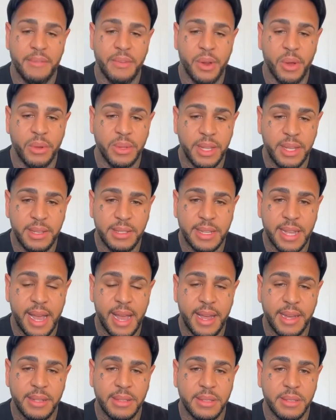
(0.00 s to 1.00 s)
known these
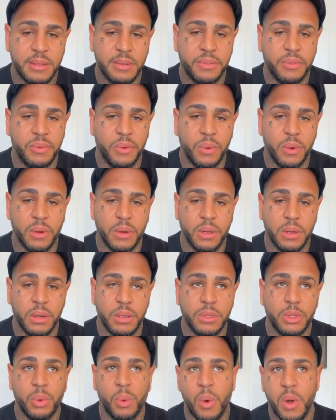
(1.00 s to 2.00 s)
guys for
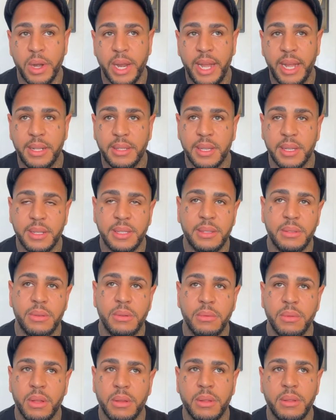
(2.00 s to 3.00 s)
20 to
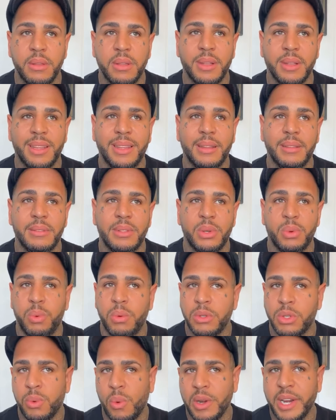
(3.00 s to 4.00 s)
the the
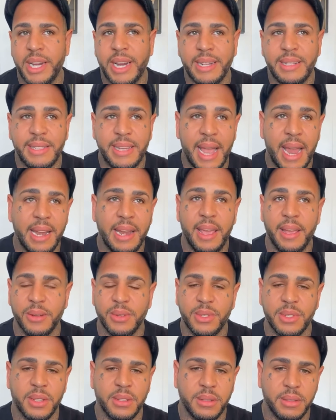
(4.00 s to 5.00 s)
20 to 10
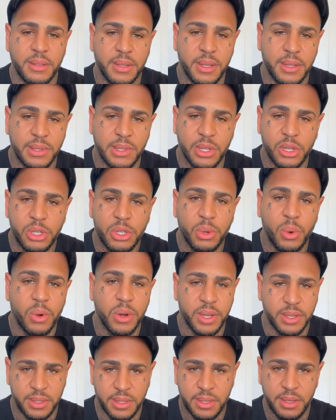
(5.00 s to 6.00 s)
years is the
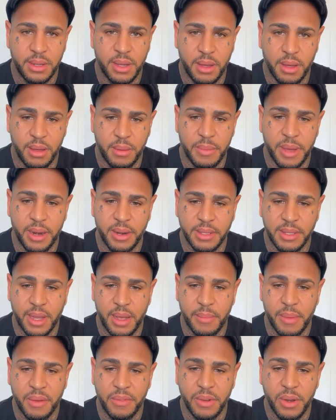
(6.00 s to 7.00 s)
shortest amount of
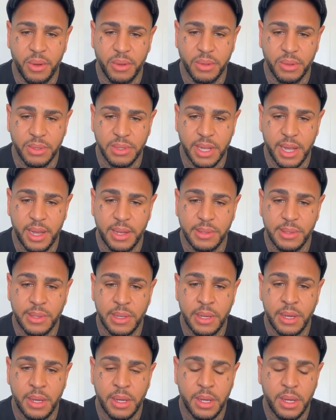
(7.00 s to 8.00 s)
time I've known those guys.
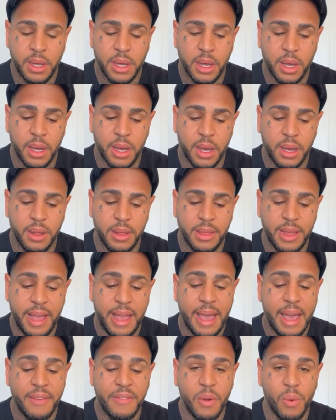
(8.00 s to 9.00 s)
Uh, they
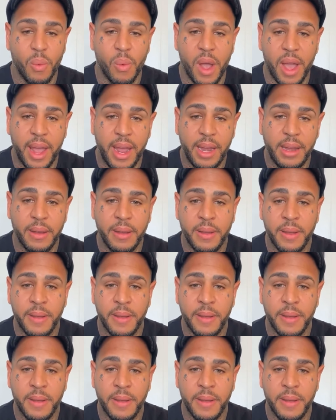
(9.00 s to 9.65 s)
have a right